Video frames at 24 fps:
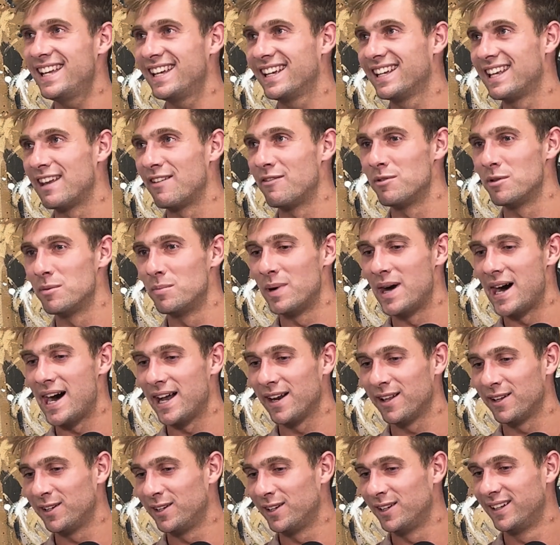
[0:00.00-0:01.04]
Give him the
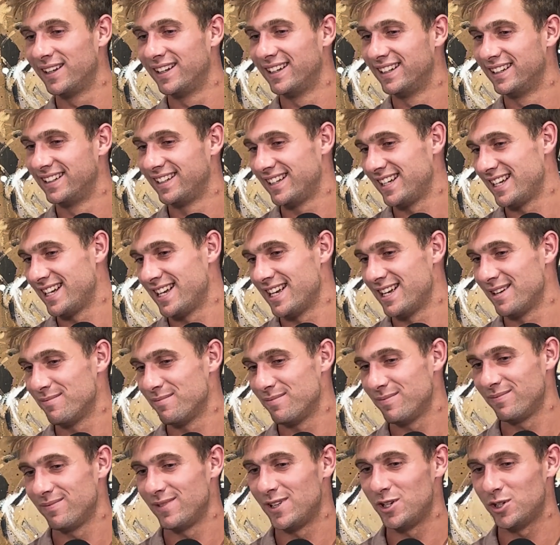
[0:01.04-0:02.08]
bottle,
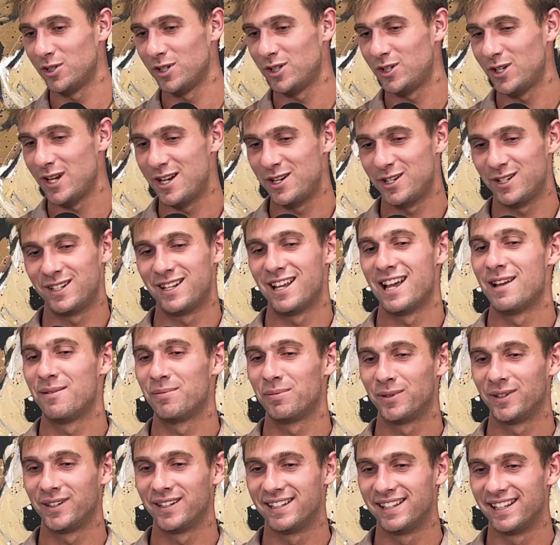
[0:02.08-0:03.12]
usually change the
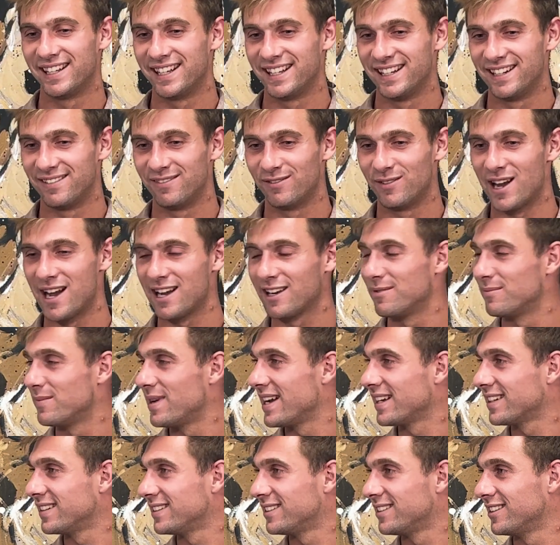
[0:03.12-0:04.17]
diaper, and then rock him
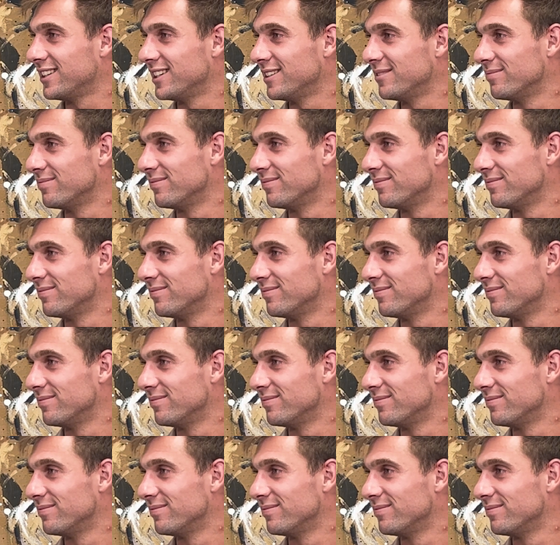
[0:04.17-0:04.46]
back to sleep.